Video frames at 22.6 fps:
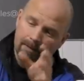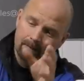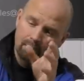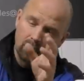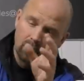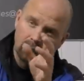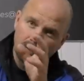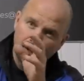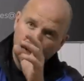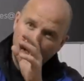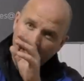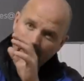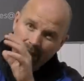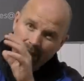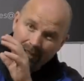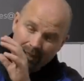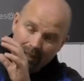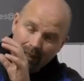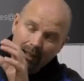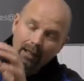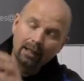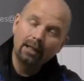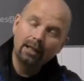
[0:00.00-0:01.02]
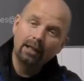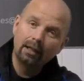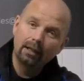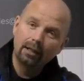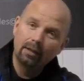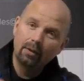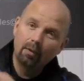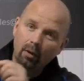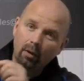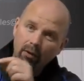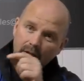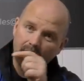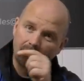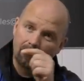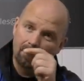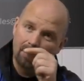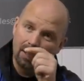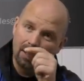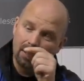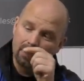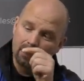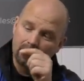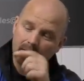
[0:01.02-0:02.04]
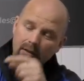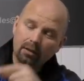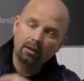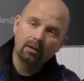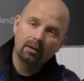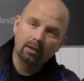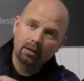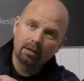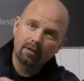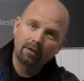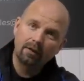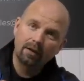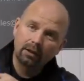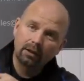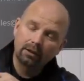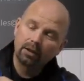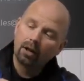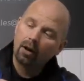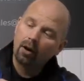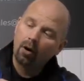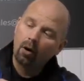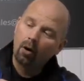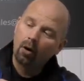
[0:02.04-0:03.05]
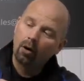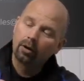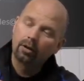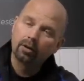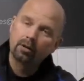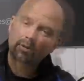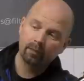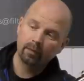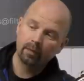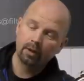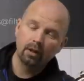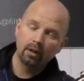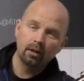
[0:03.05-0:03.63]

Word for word: but that is clearly what they've based this filter on. So